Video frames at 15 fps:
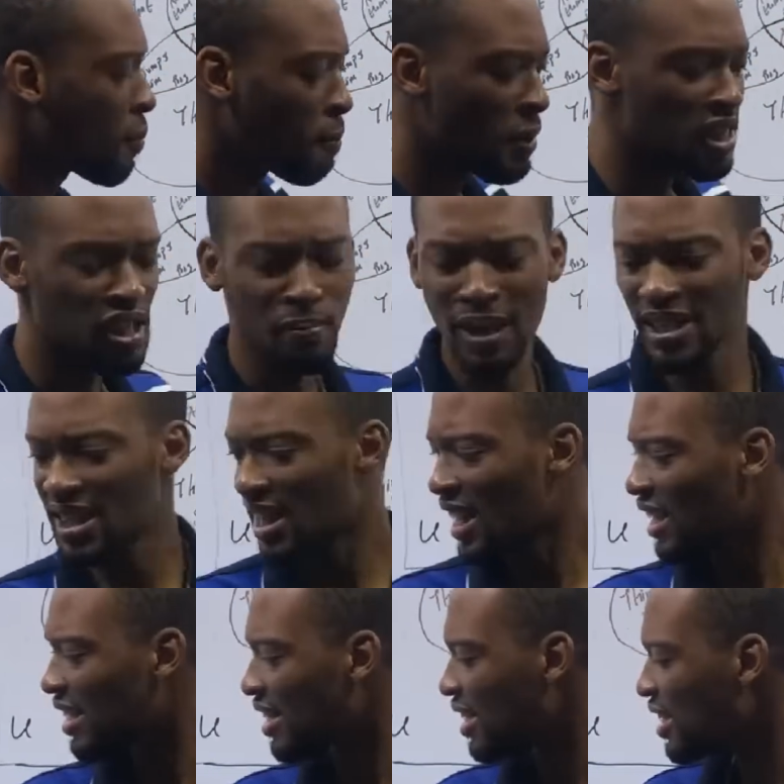
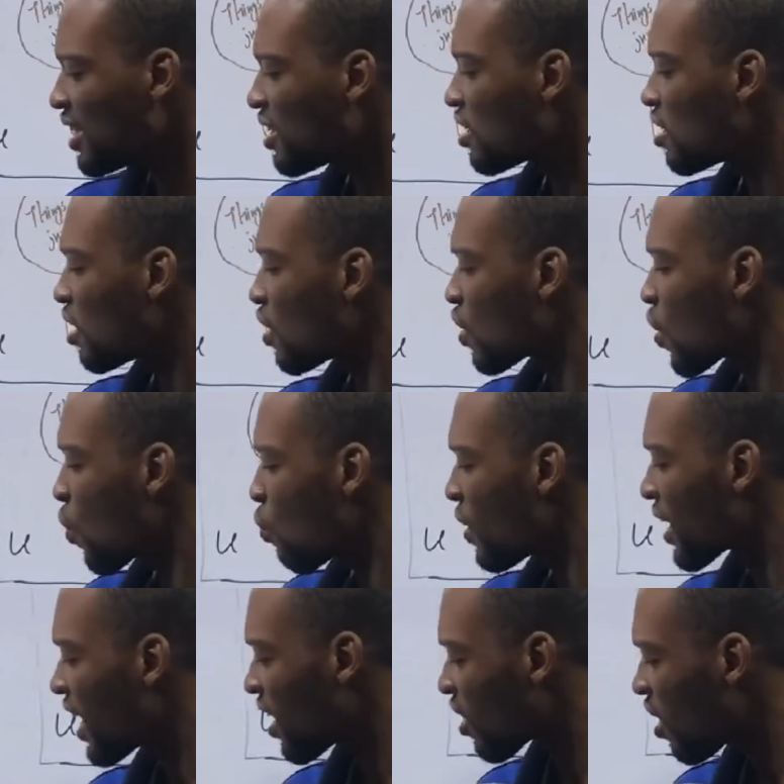Mathematically,
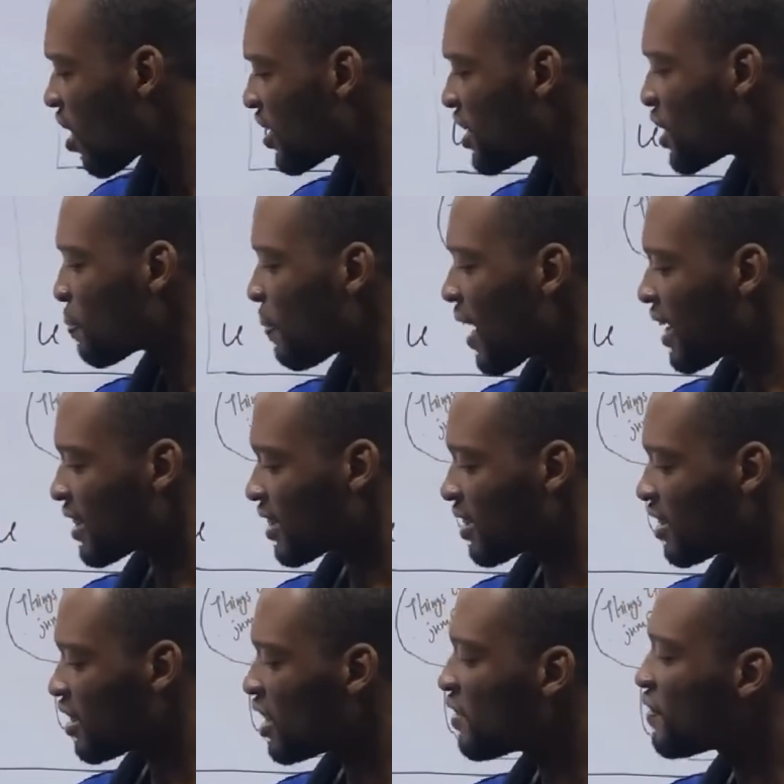we can call this part,
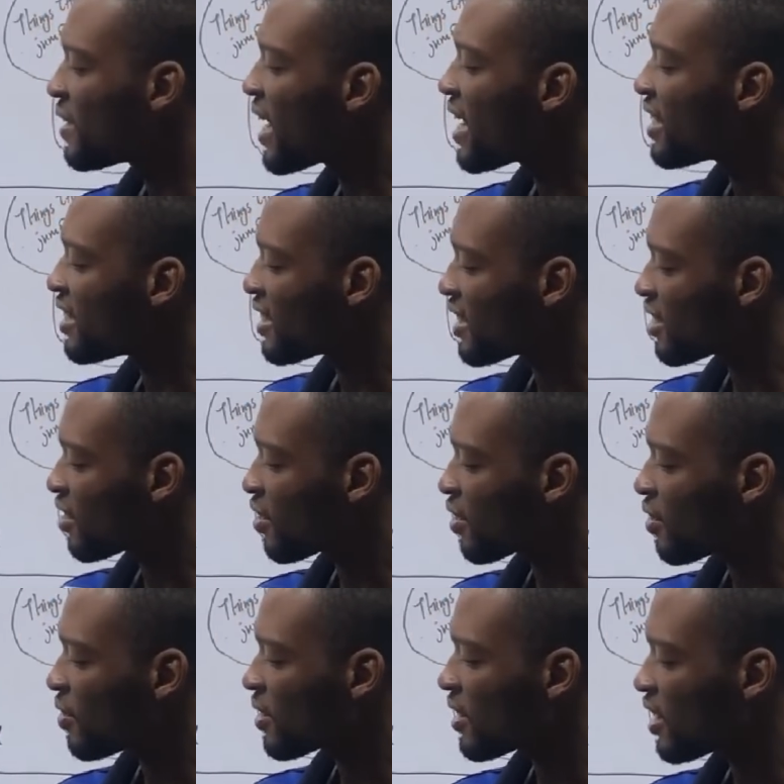if here is
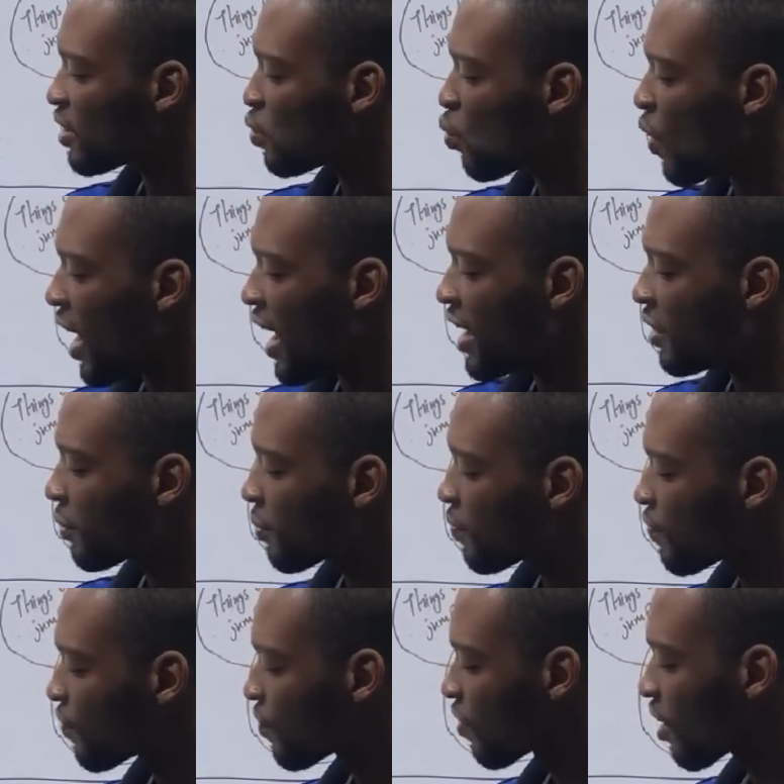set Y,
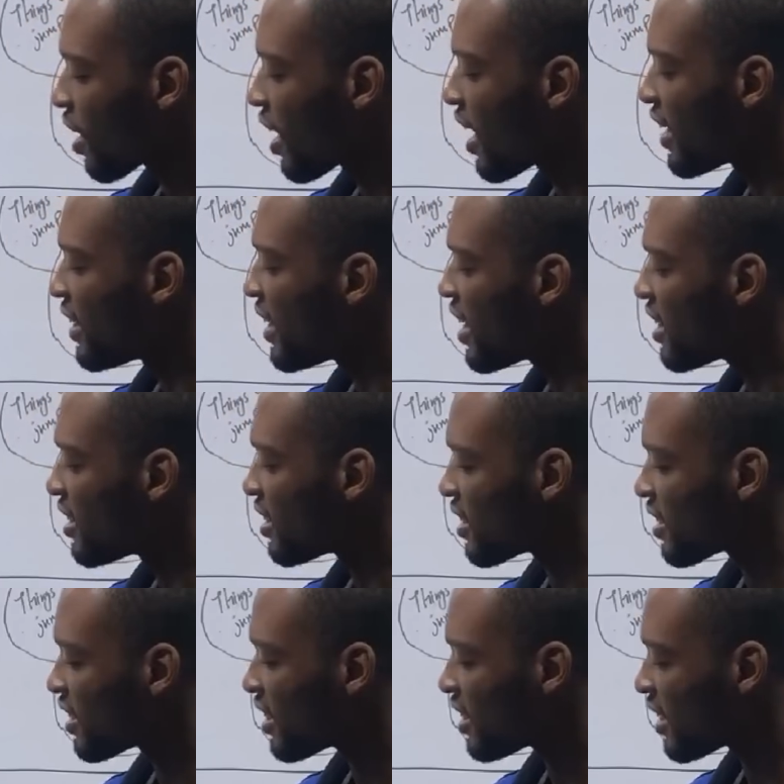and here is
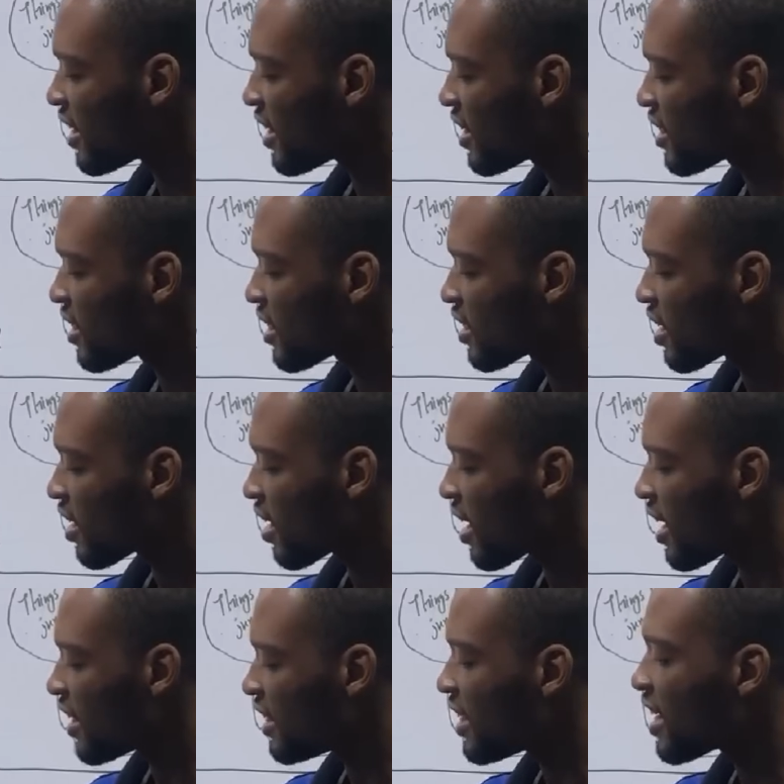set S,
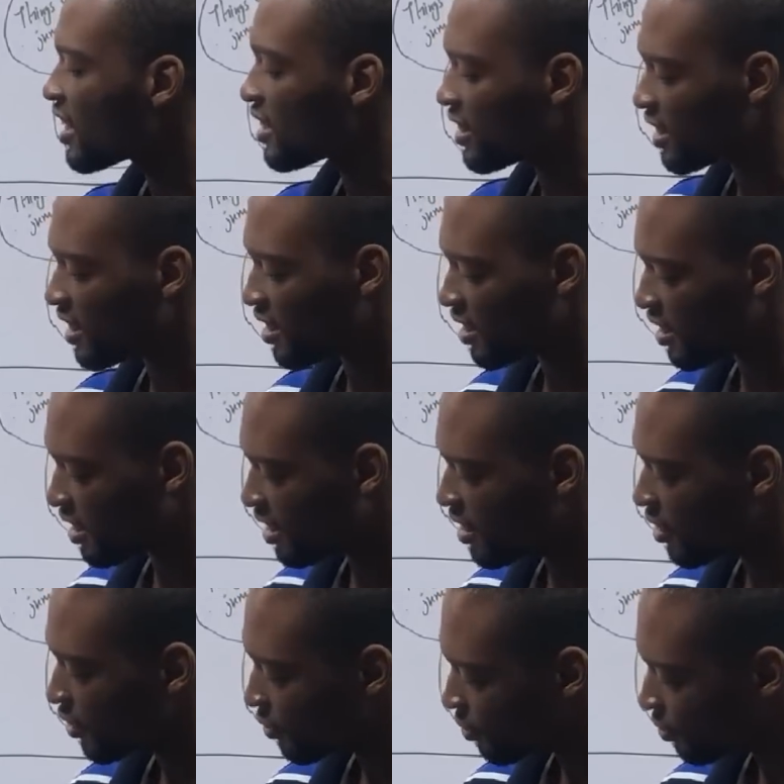and here is set Z,